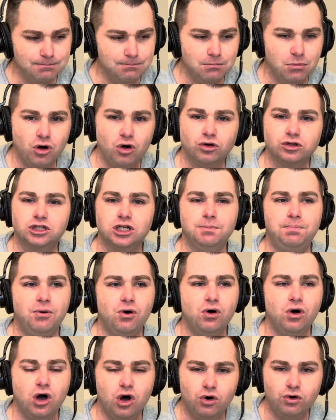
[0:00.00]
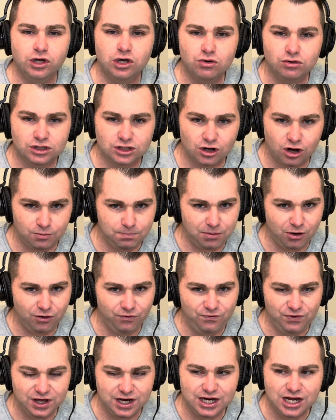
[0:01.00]
Multiple OU
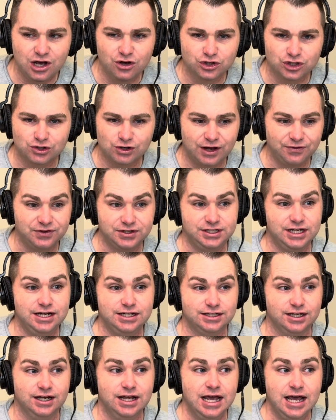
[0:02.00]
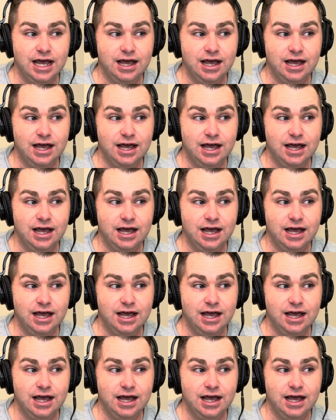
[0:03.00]
softball videos throughout the season.